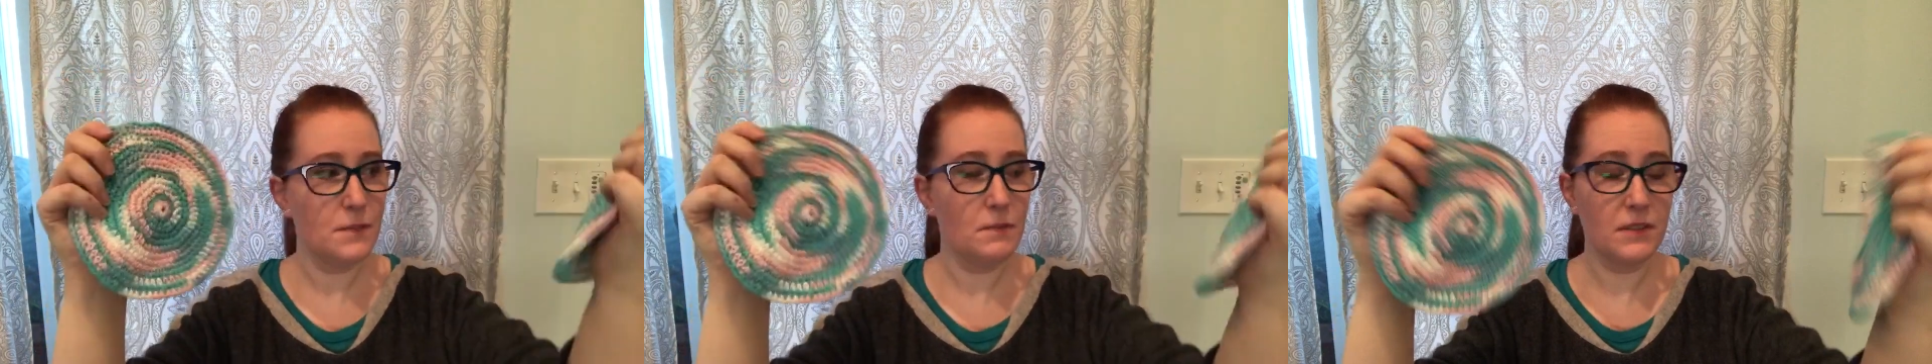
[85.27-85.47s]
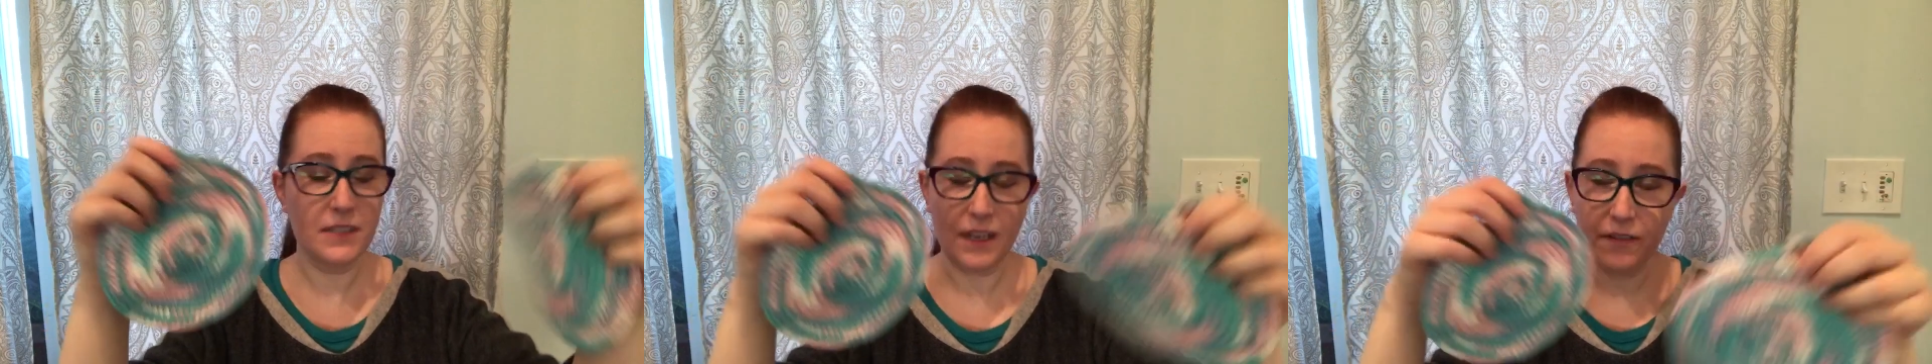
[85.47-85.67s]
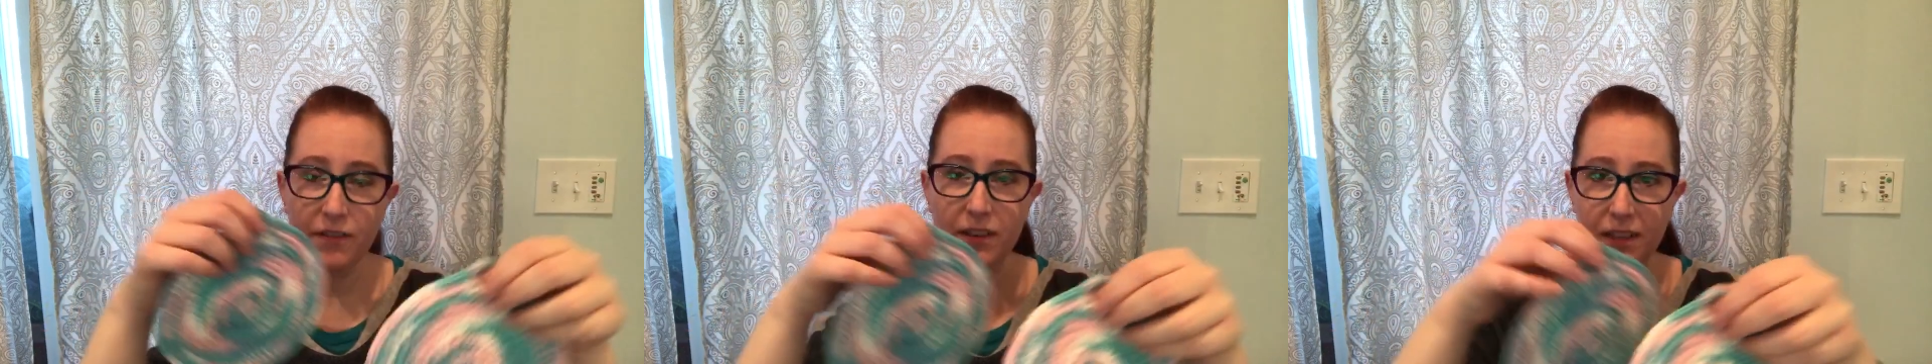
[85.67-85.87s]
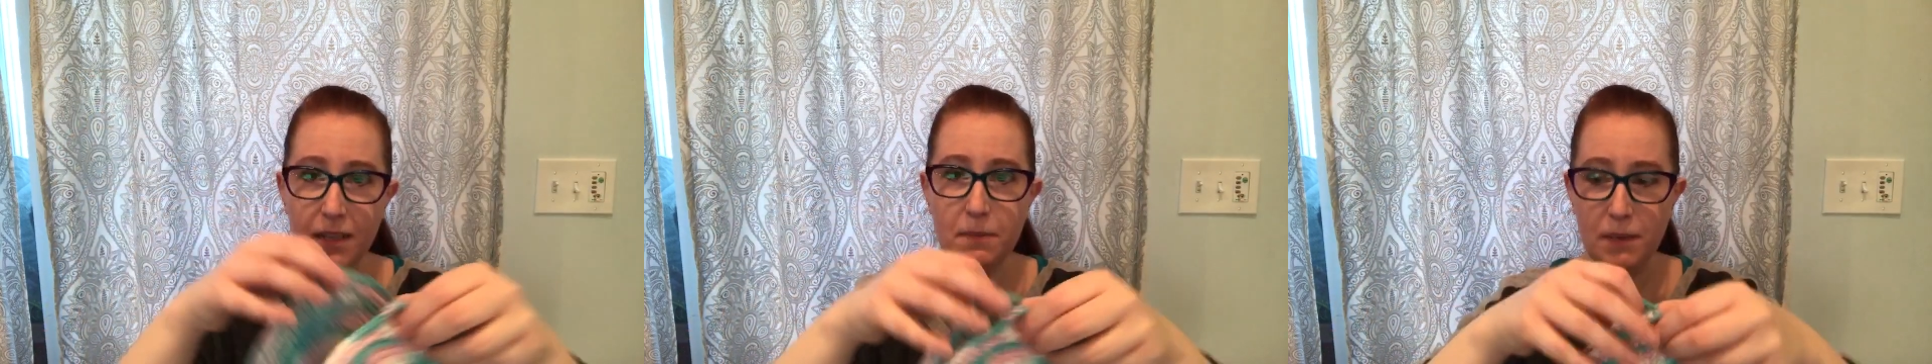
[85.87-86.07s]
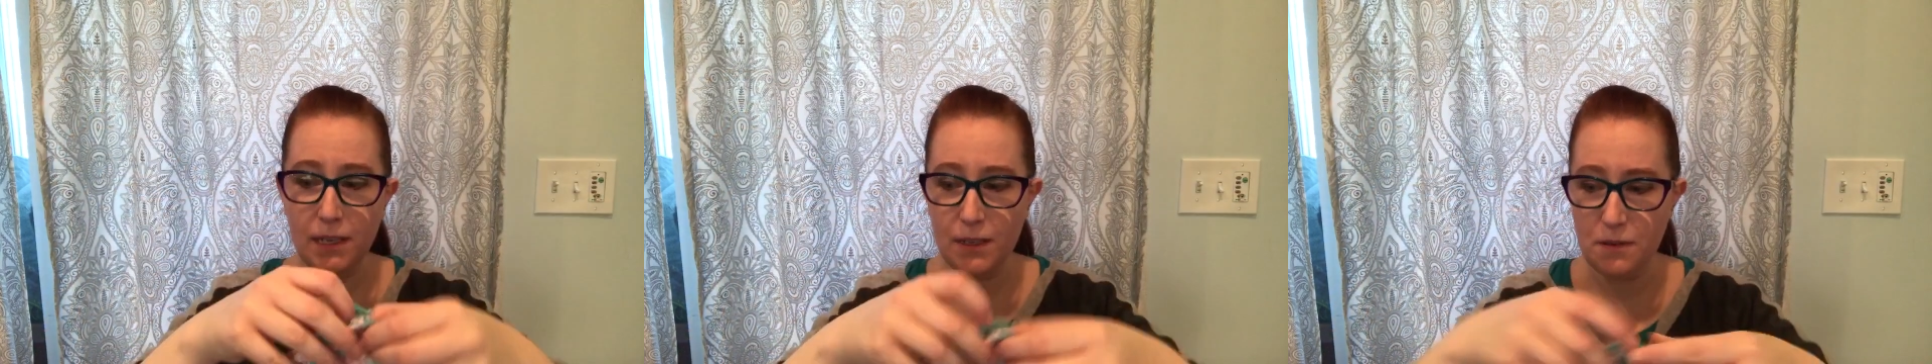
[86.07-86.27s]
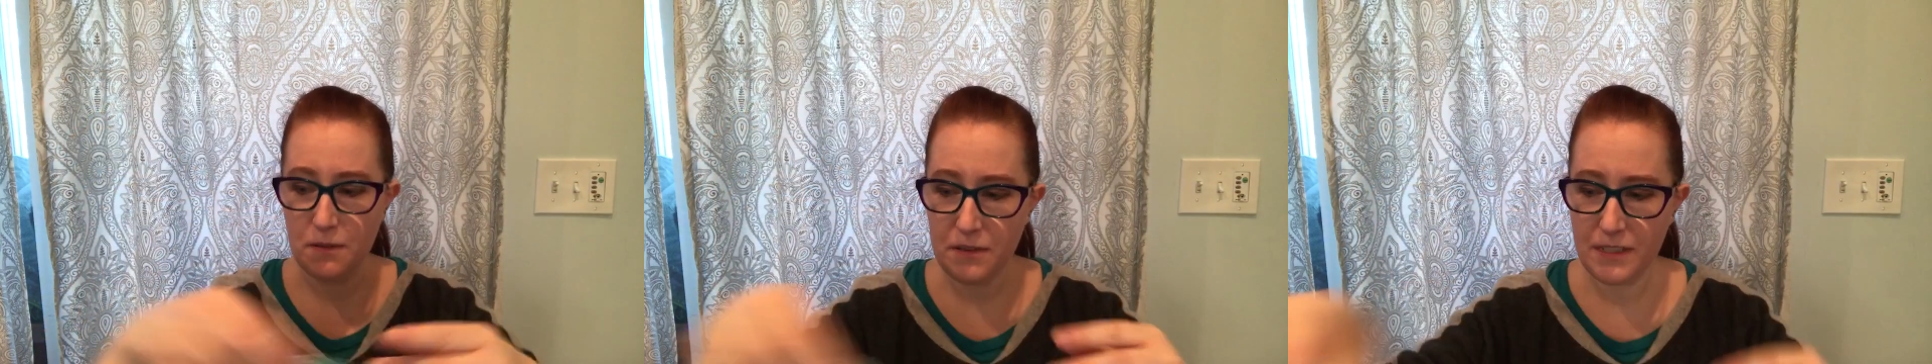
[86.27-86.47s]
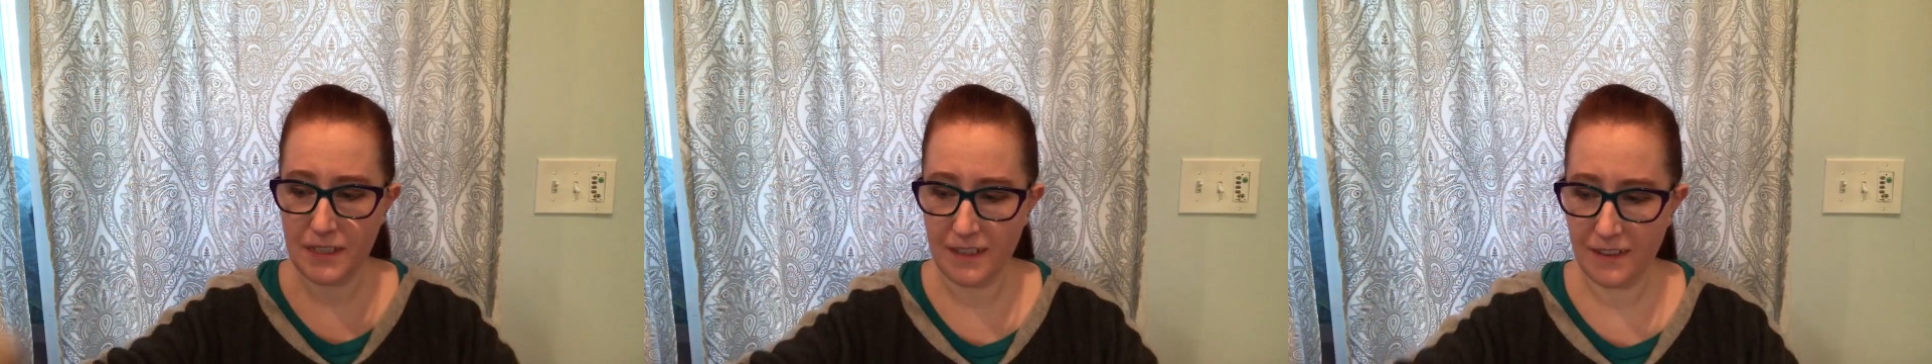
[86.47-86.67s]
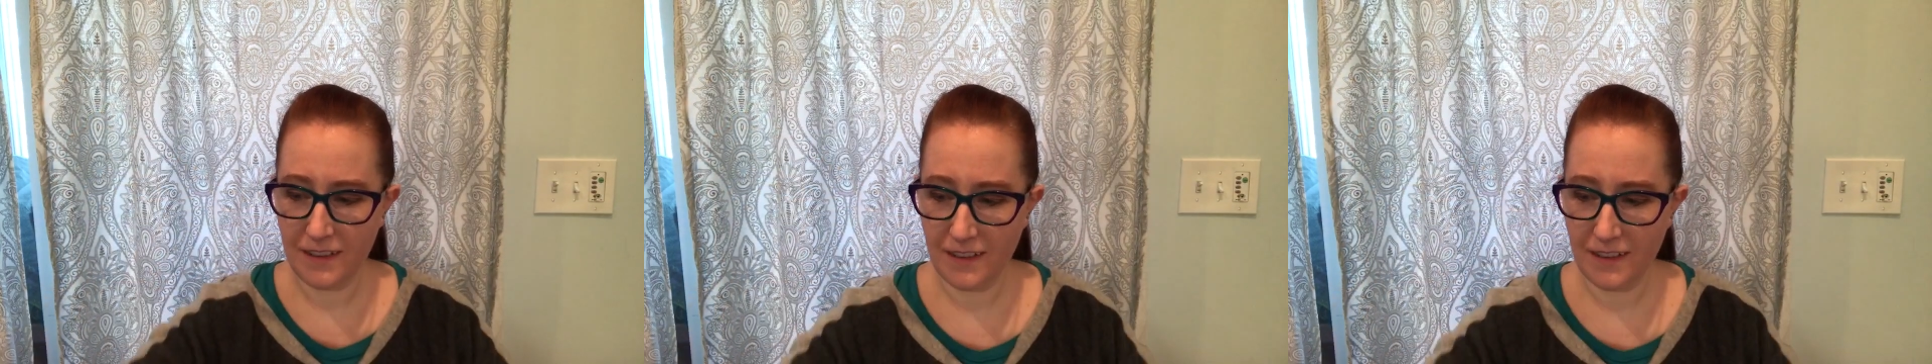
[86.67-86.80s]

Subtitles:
will definitely be used.